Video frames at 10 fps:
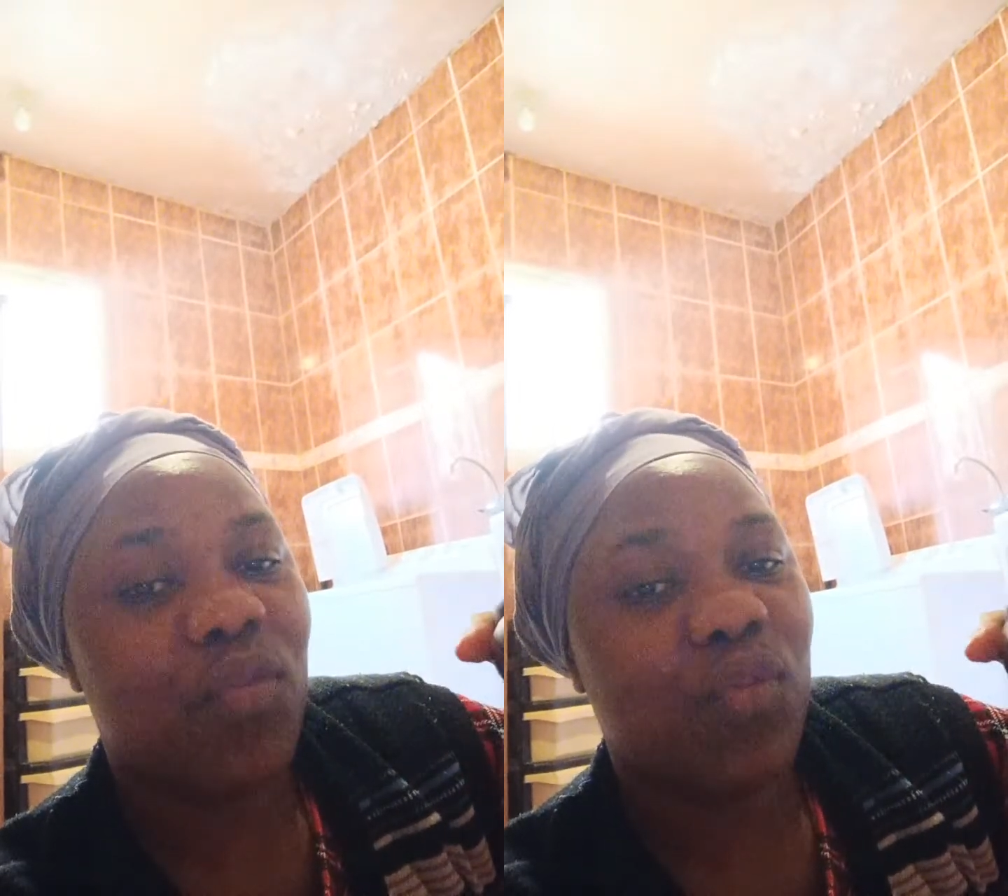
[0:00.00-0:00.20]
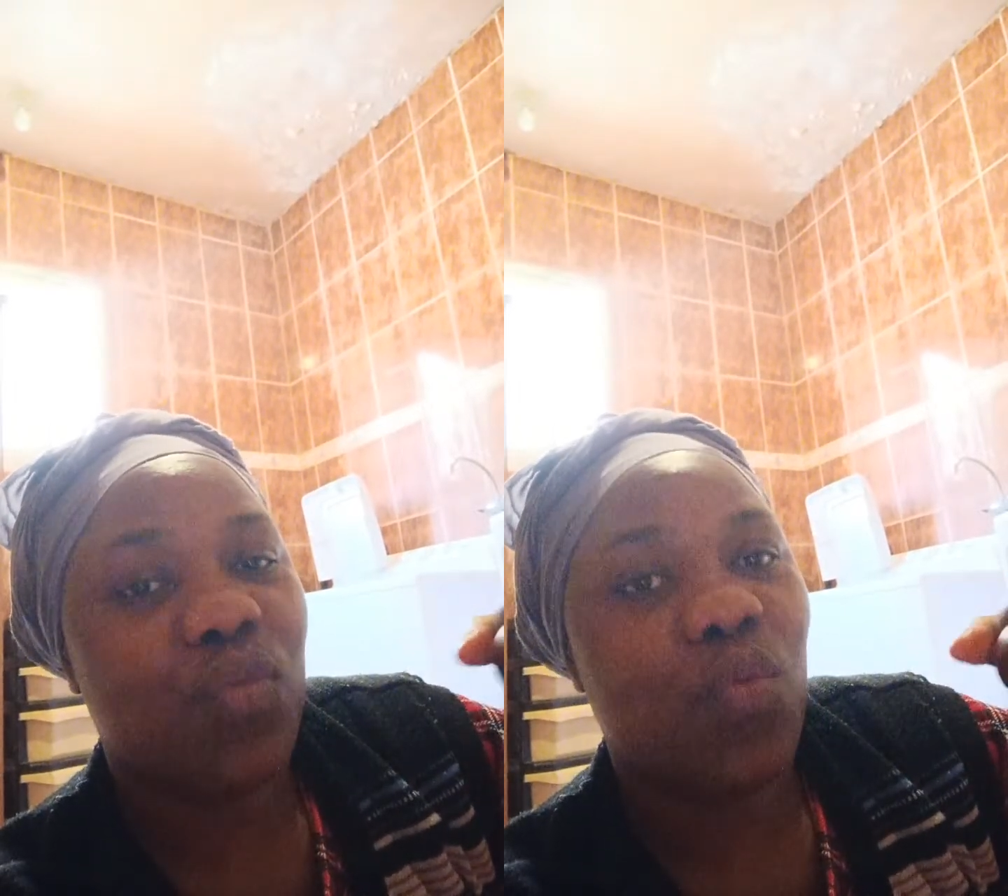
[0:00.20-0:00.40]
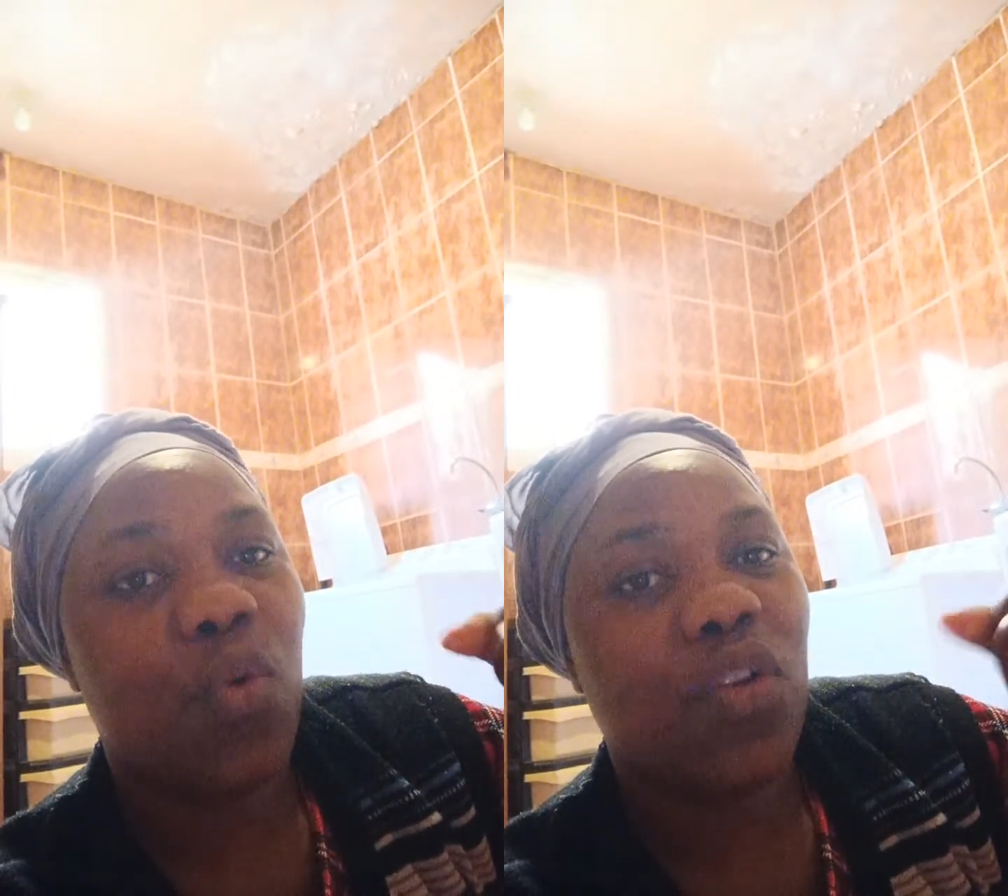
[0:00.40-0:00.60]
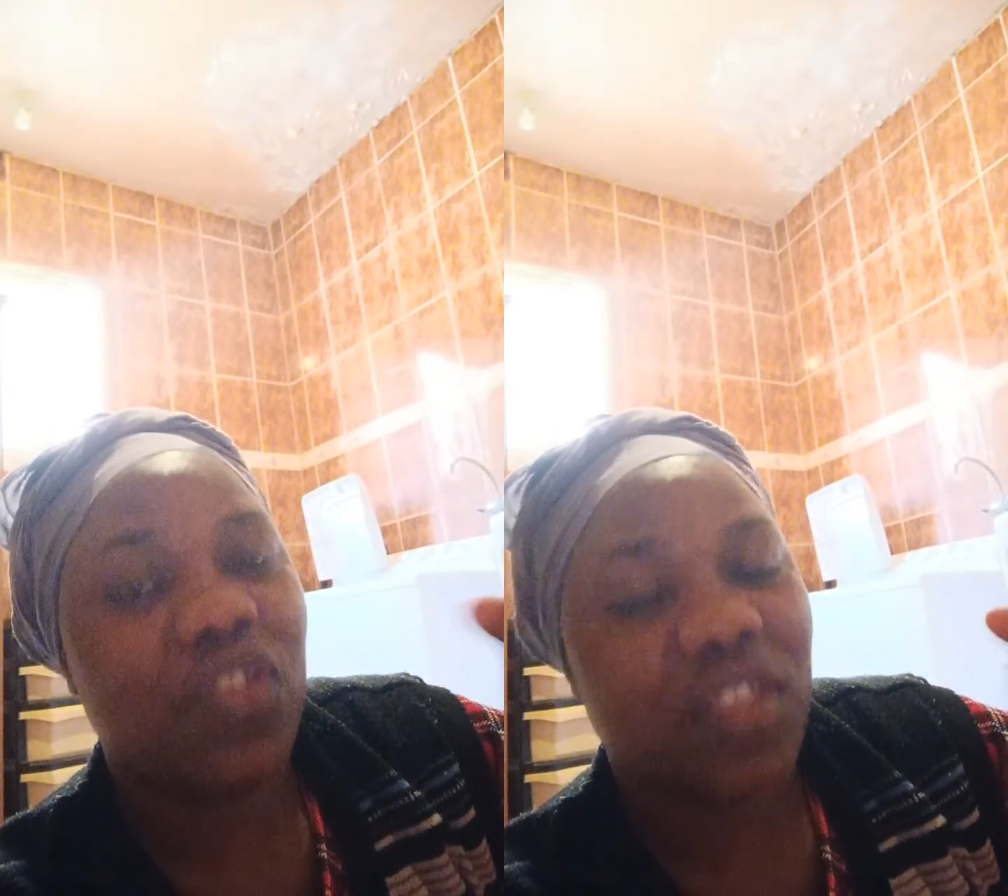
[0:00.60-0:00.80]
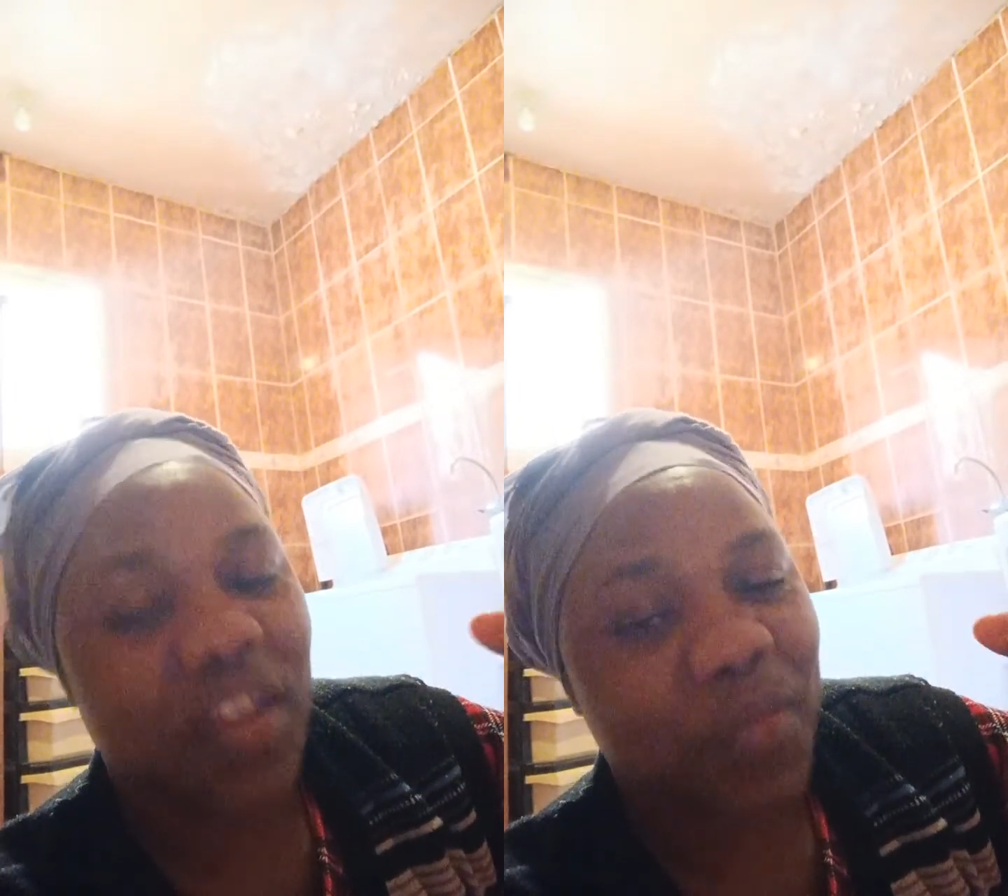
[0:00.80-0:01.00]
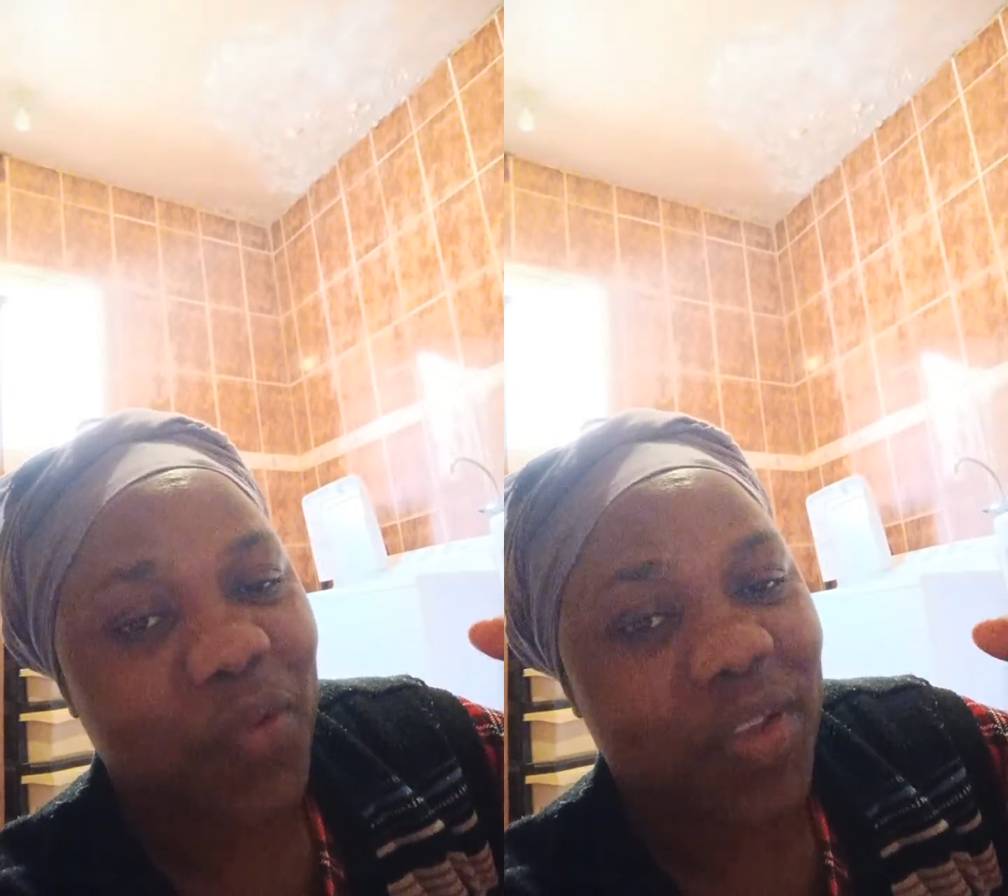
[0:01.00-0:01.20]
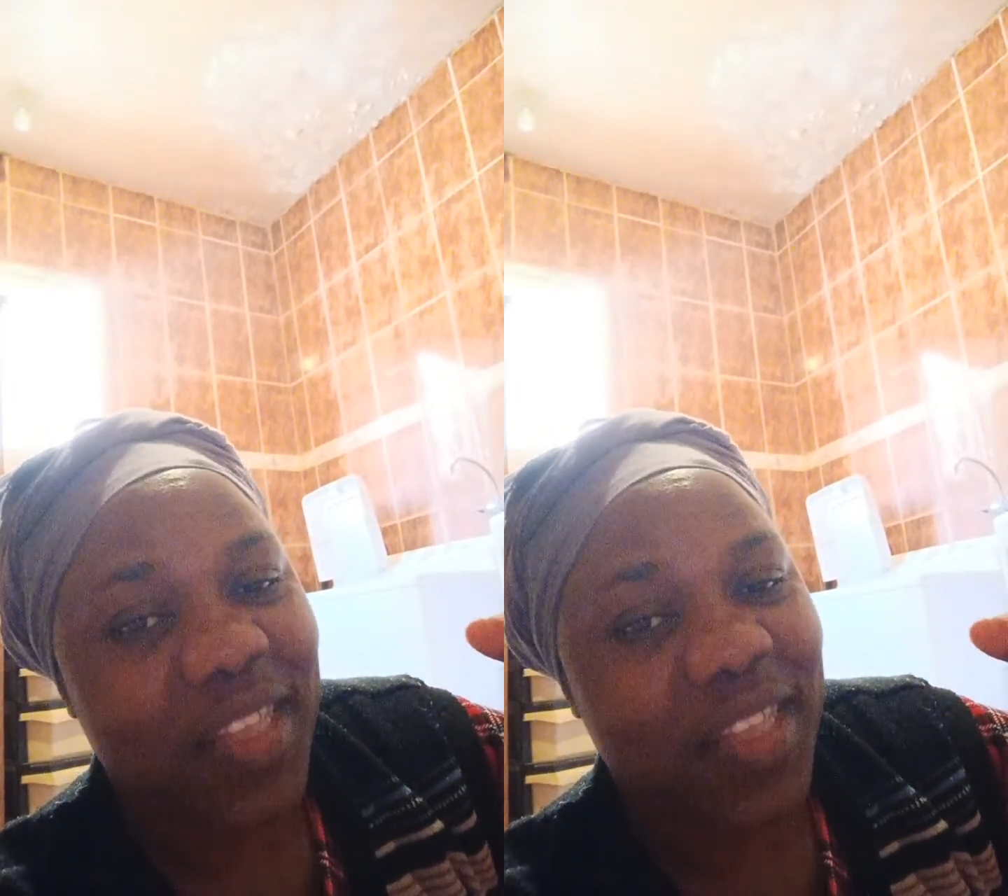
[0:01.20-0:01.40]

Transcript: to wash them with,